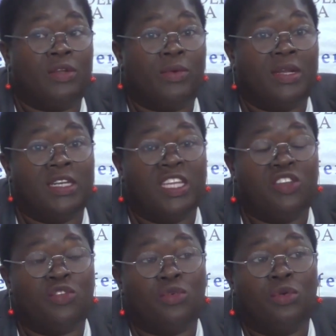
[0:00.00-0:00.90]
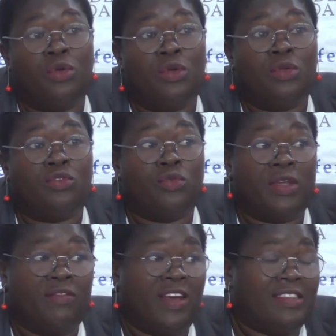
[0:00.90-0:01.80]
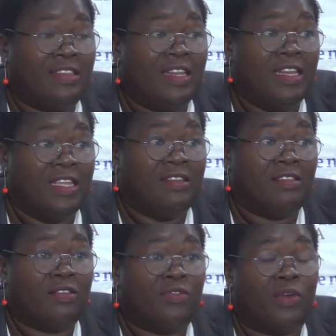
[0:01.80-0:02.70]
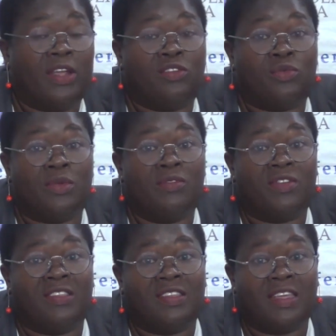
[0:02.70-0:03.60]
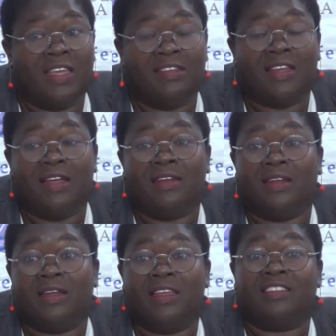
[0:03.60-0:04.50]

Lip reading: We'll need you to to give us the leads for us to investigate and